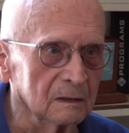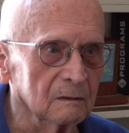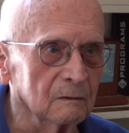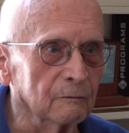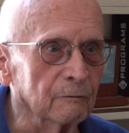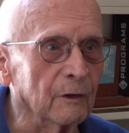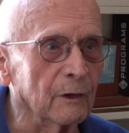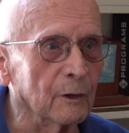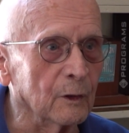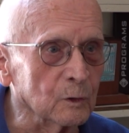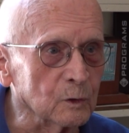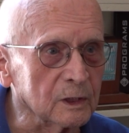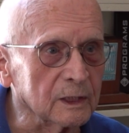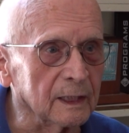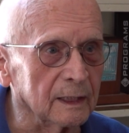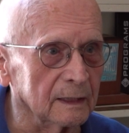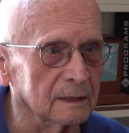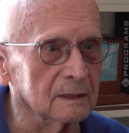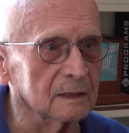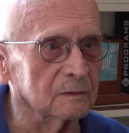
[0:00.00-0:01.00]
For those
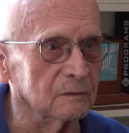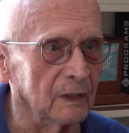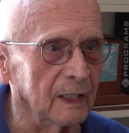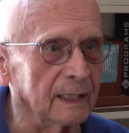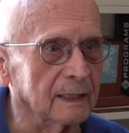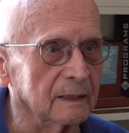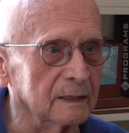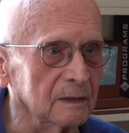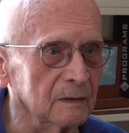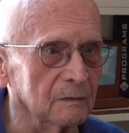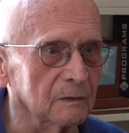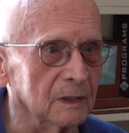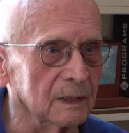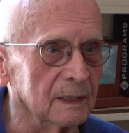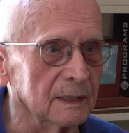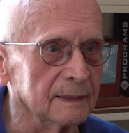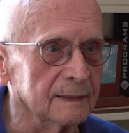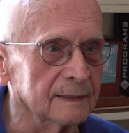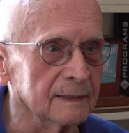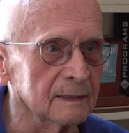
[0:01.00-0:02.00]
kinds of
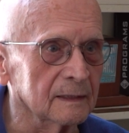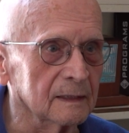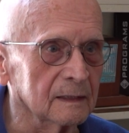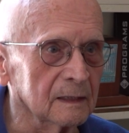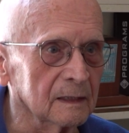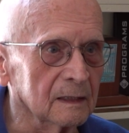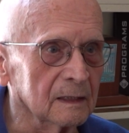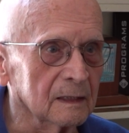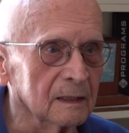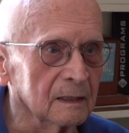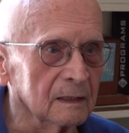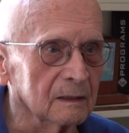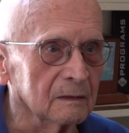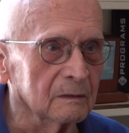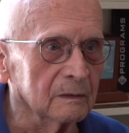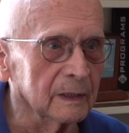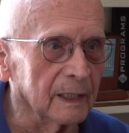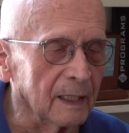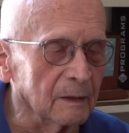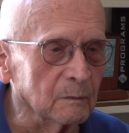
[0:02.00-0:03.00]
activities. When
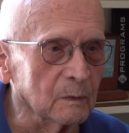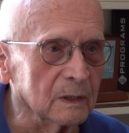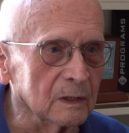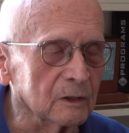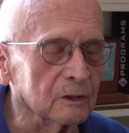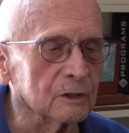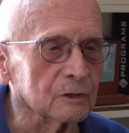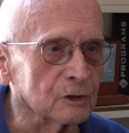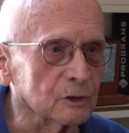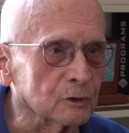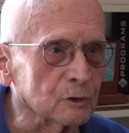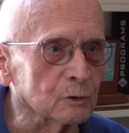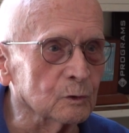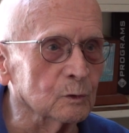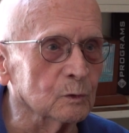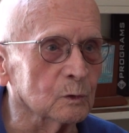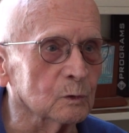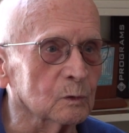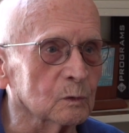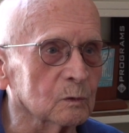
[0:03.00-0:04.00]
I went to
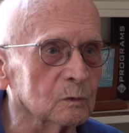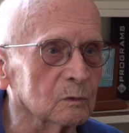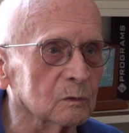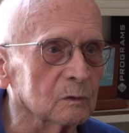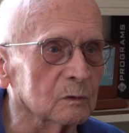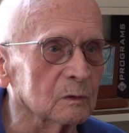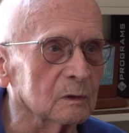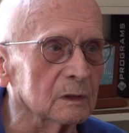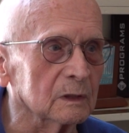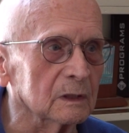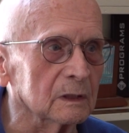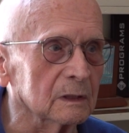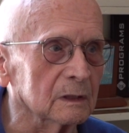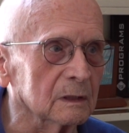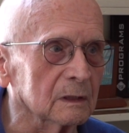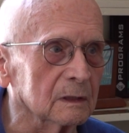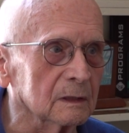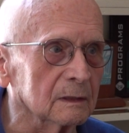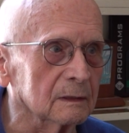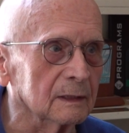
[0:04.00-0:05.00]
school,
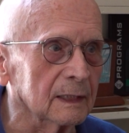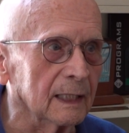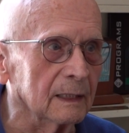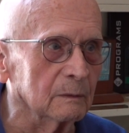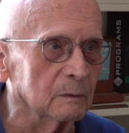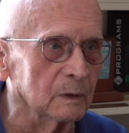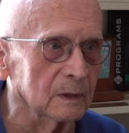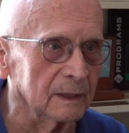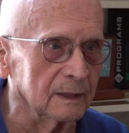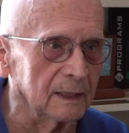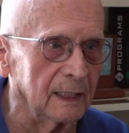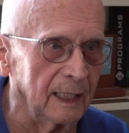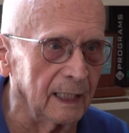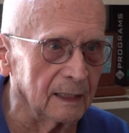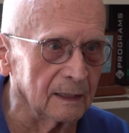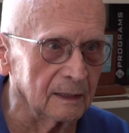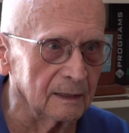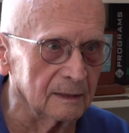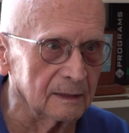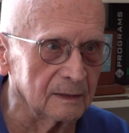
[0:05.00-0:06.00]
I went to
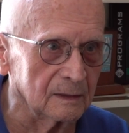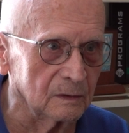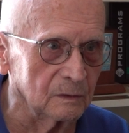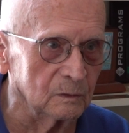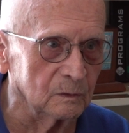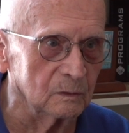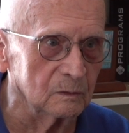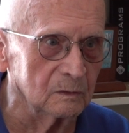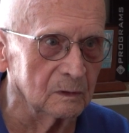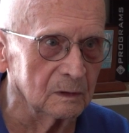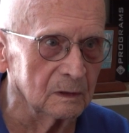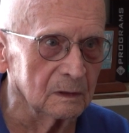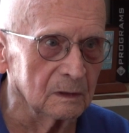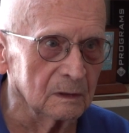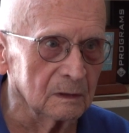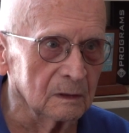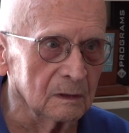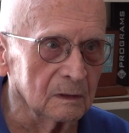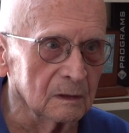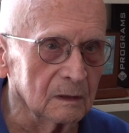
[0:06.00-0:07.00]
Catholic school.
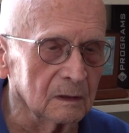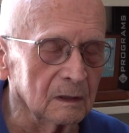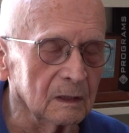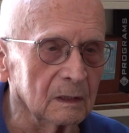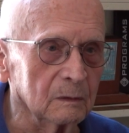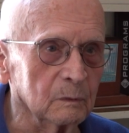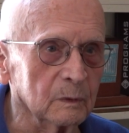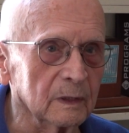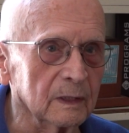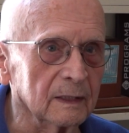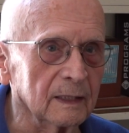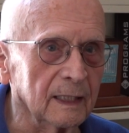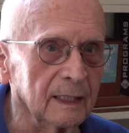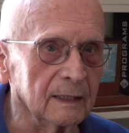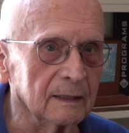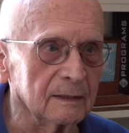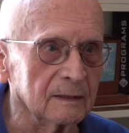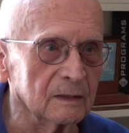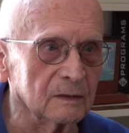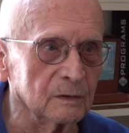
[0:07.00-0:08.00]
I went to
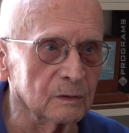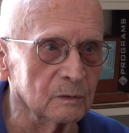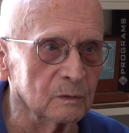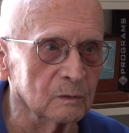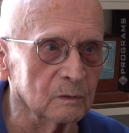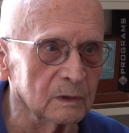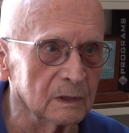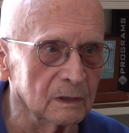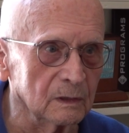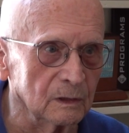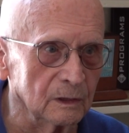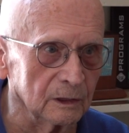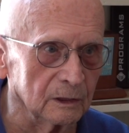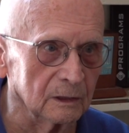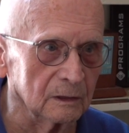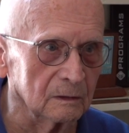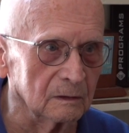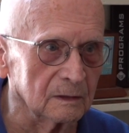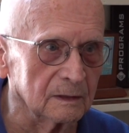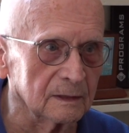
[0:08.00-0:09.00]
Catholic school with
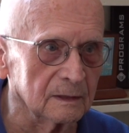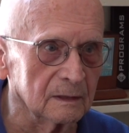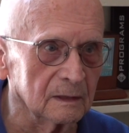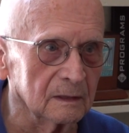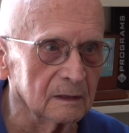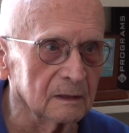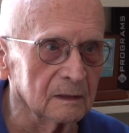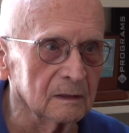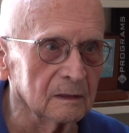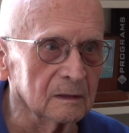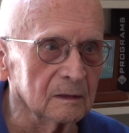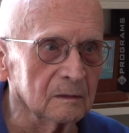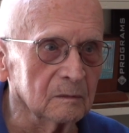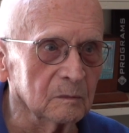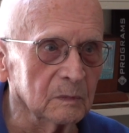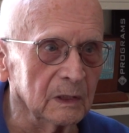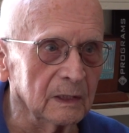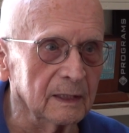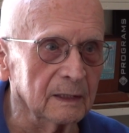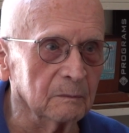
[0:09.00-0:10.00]
girls. But
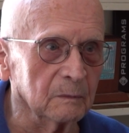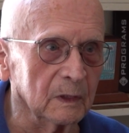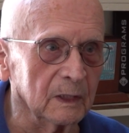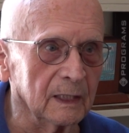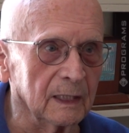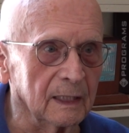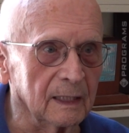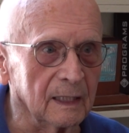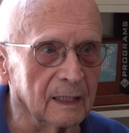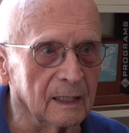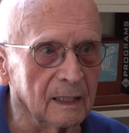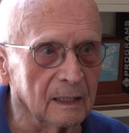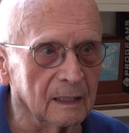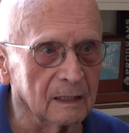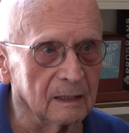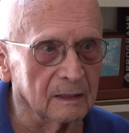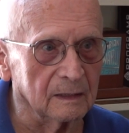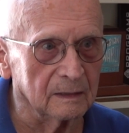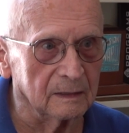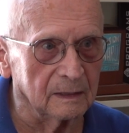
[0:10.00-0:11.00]
then when I got out of
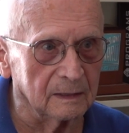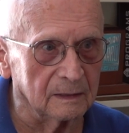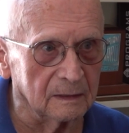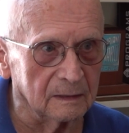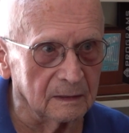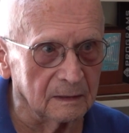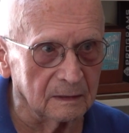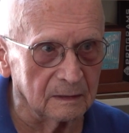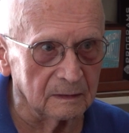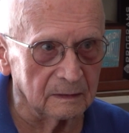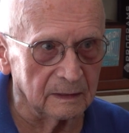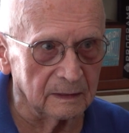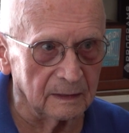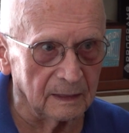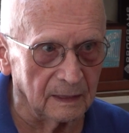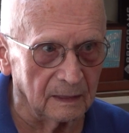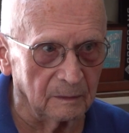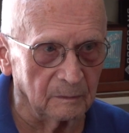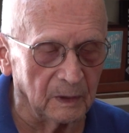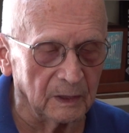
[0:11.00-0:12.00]

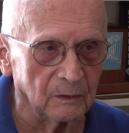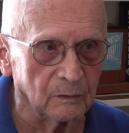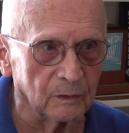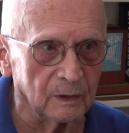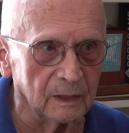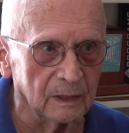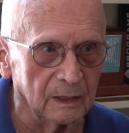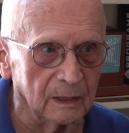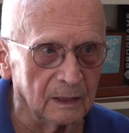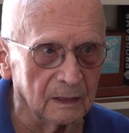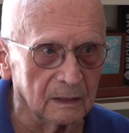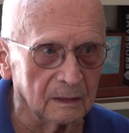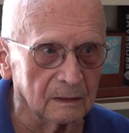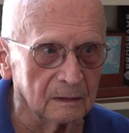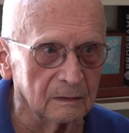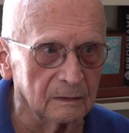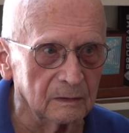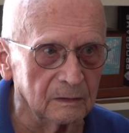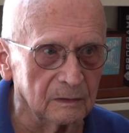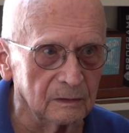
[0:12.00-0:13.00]
elementary
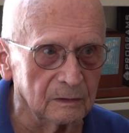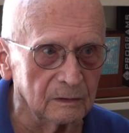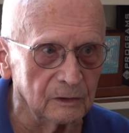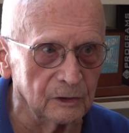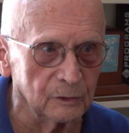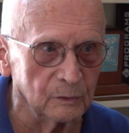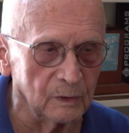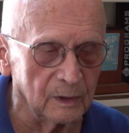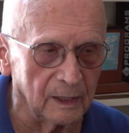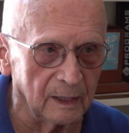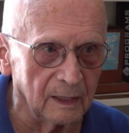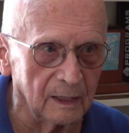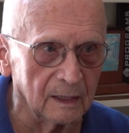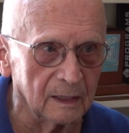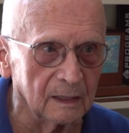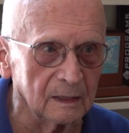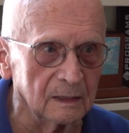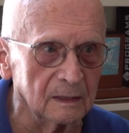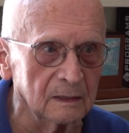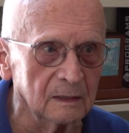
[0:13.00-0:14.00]
and junior
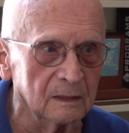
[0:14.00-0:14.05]
high,